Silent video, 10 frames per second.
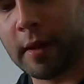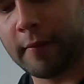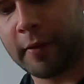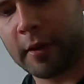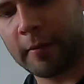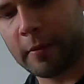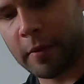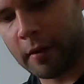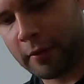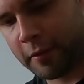that funny, but
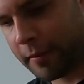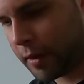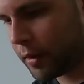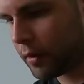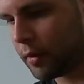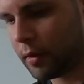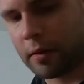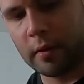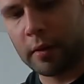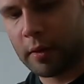bear with me.
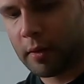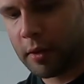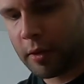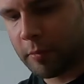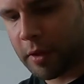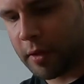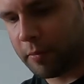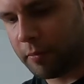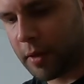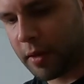
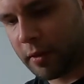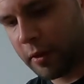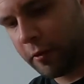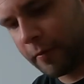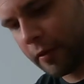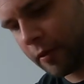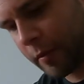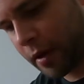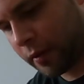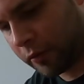My humor is
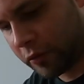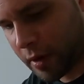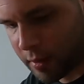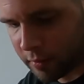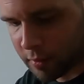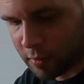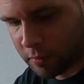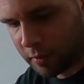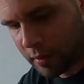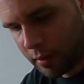about as dry as
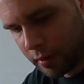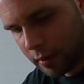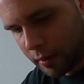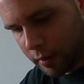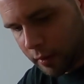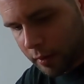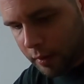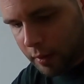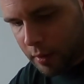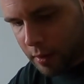toast.
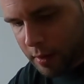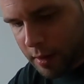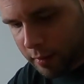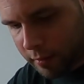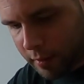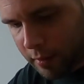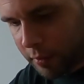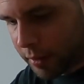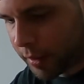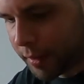Alright, so